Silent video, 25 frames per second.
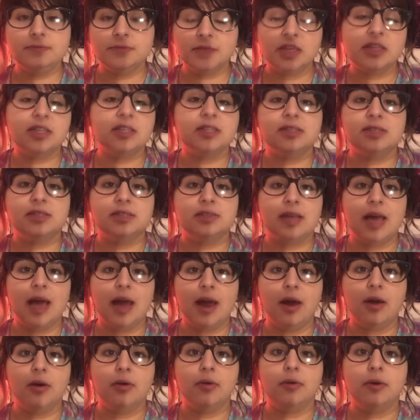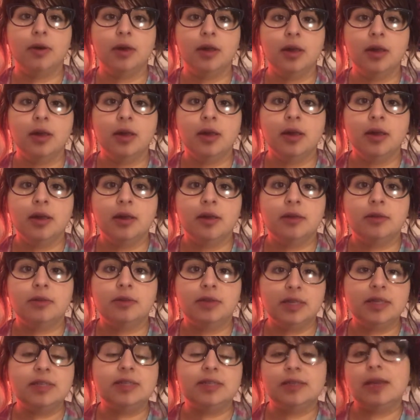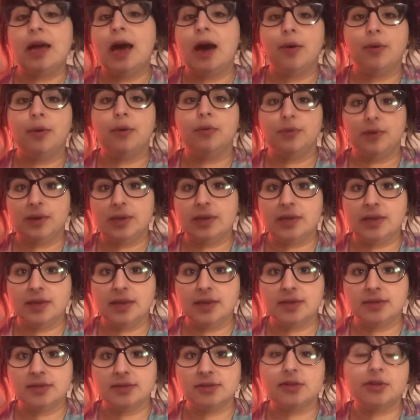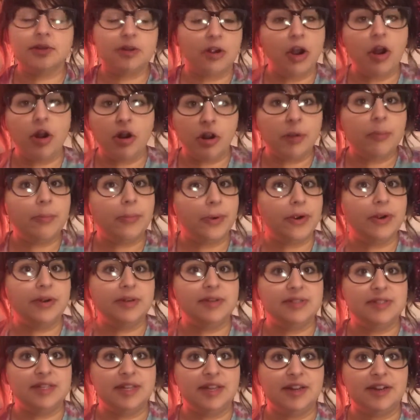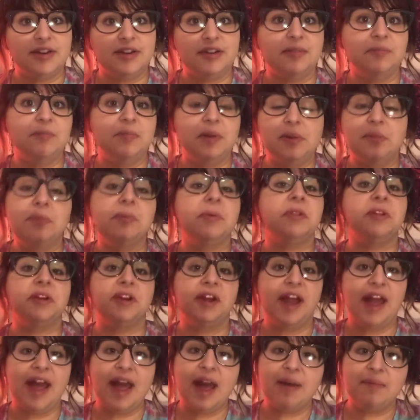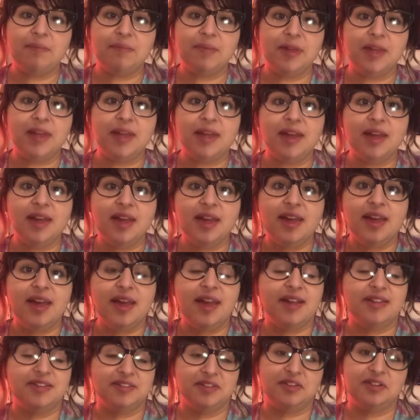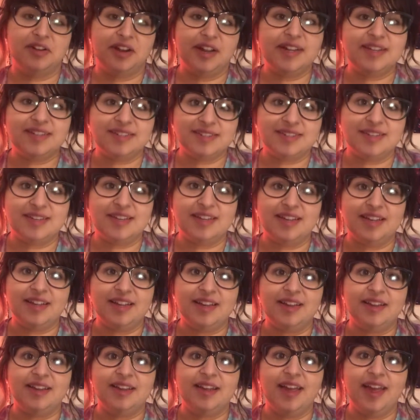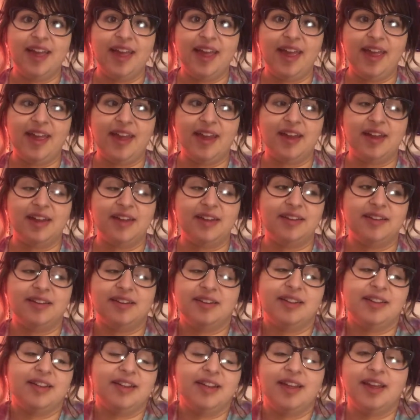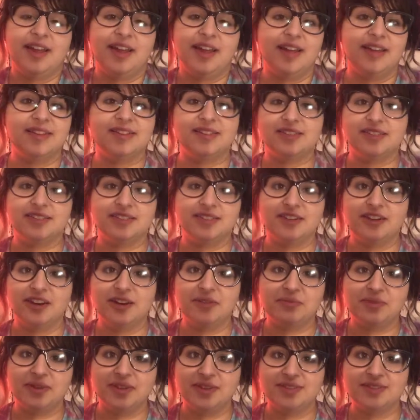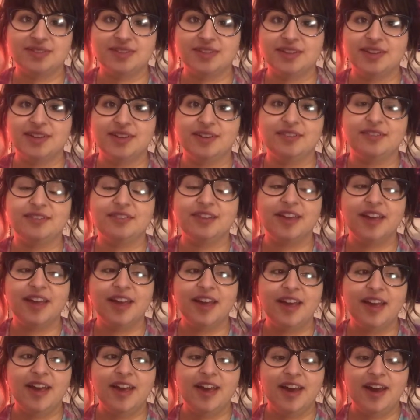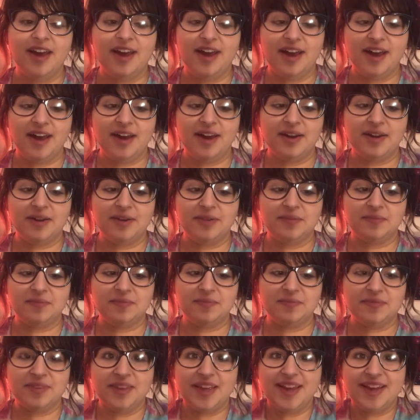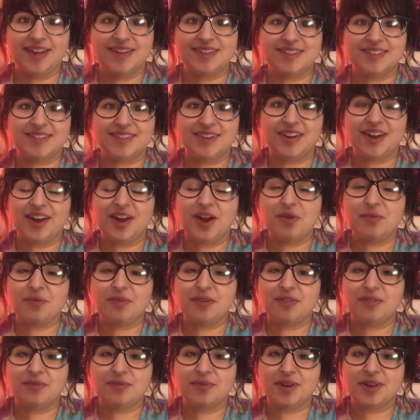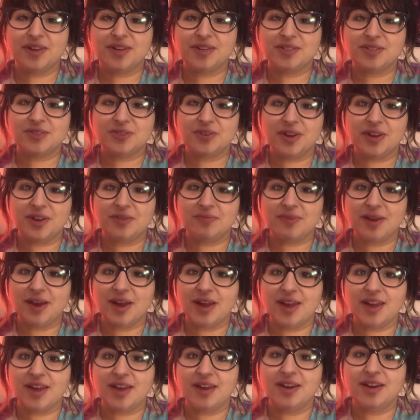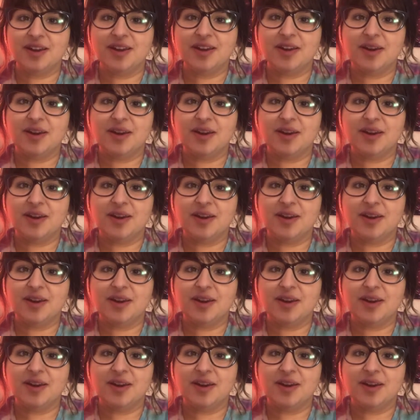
that this is how it really is. There are birds here, people are happy, it's a great city, and it's just a great place to live. Yeah, so I hope everybody enjoyed my